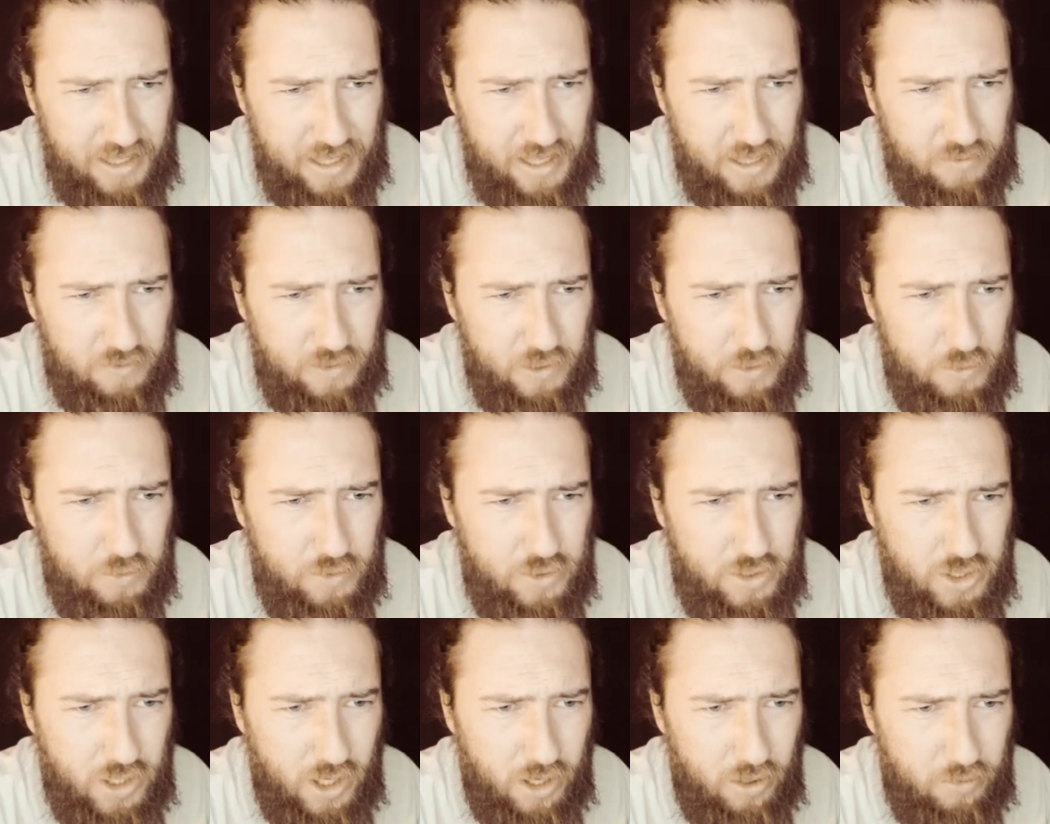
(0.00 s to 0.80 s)
If you
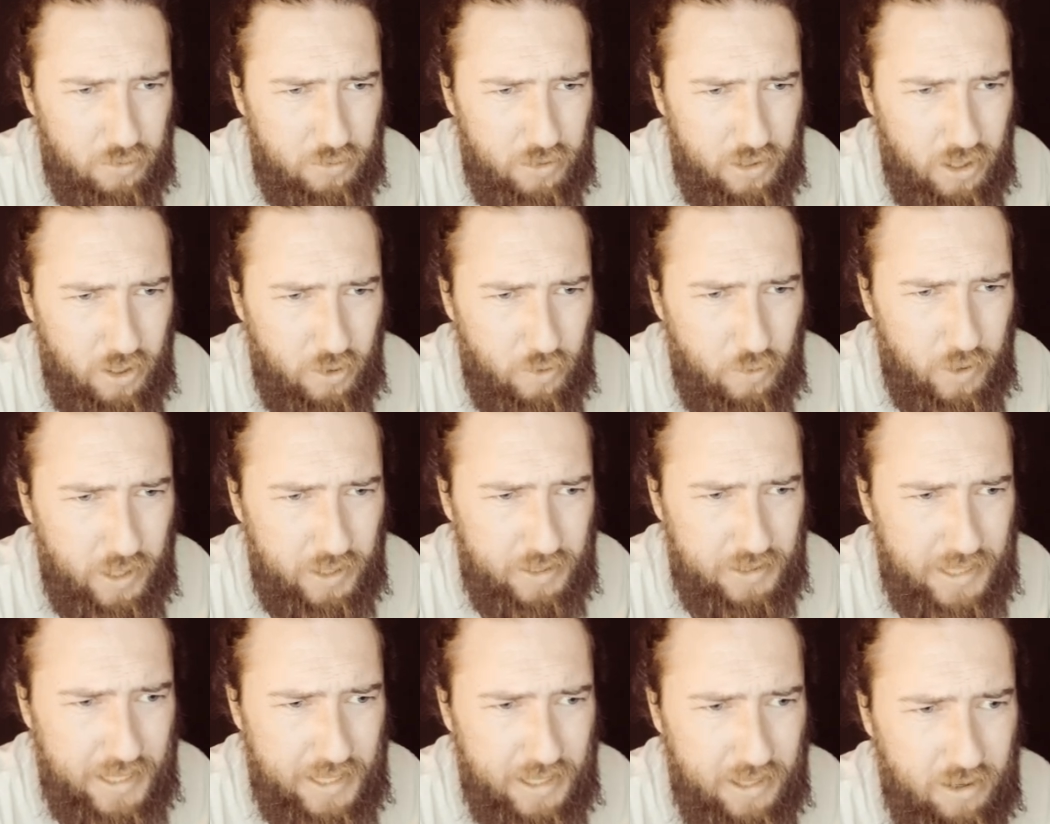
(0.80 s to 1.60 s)
don't know
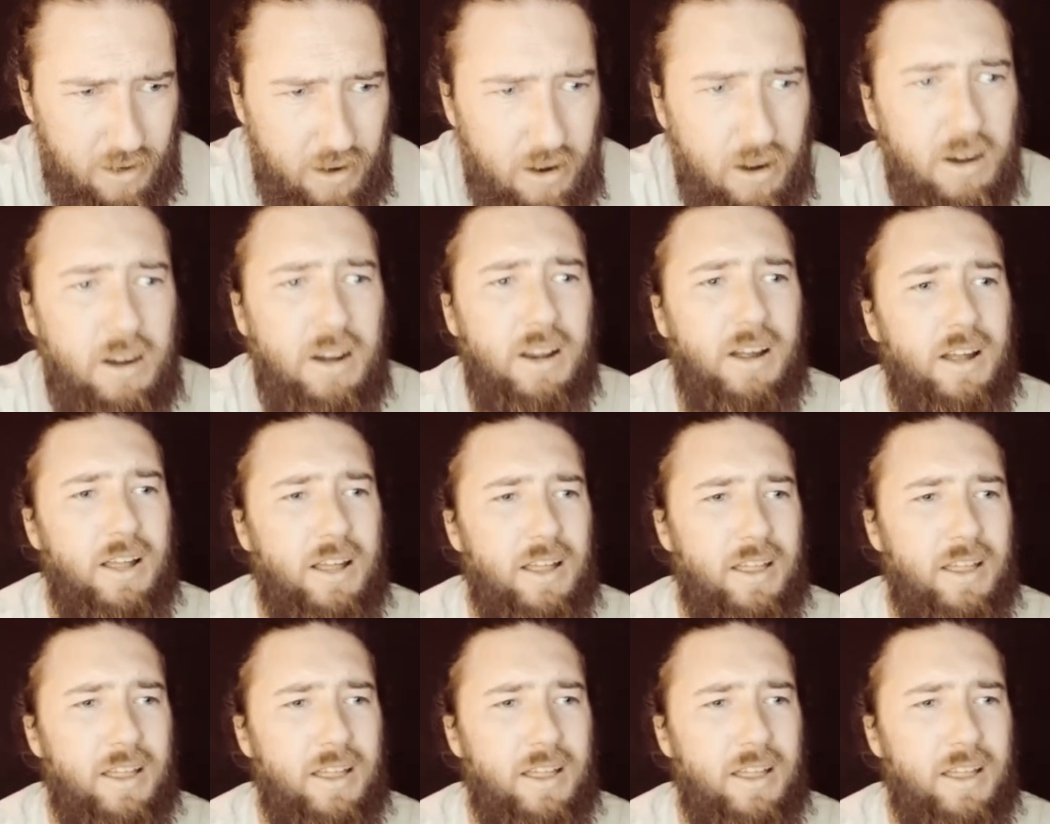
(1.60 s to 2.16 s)
what they are,